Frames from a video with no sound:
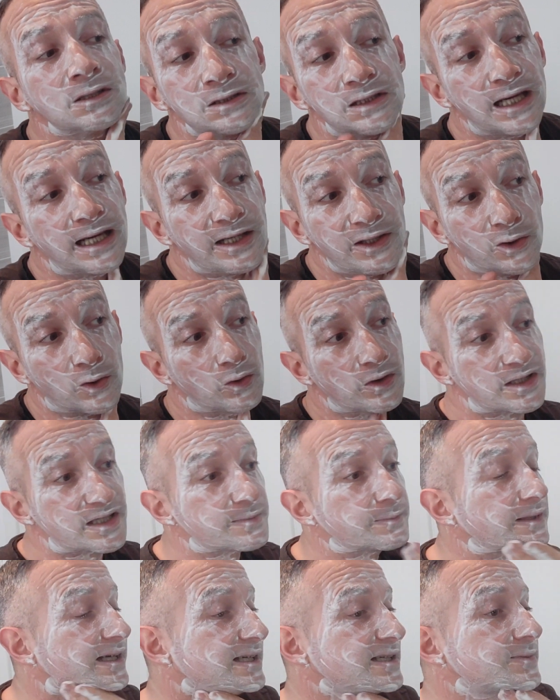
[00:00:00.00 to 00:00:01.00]
any
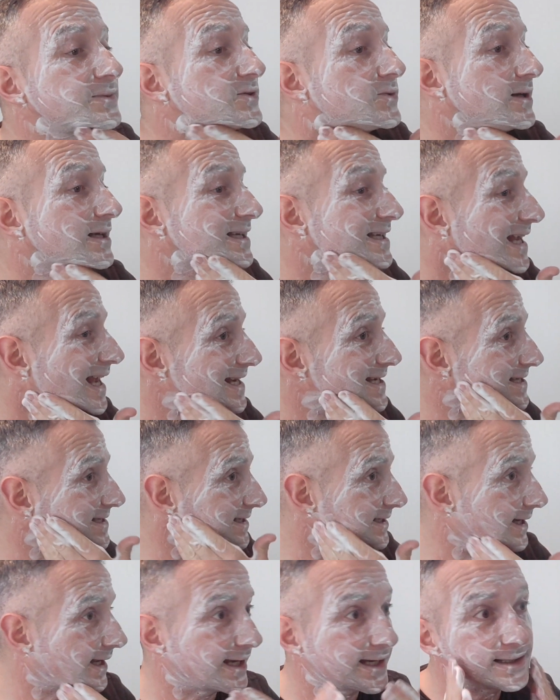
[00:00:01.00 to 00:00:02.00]
orders placed between
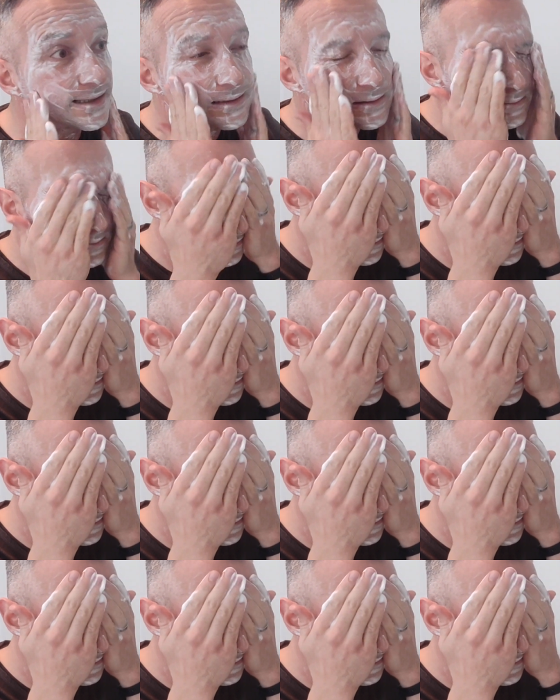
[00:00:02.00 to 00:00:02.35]
yesterday,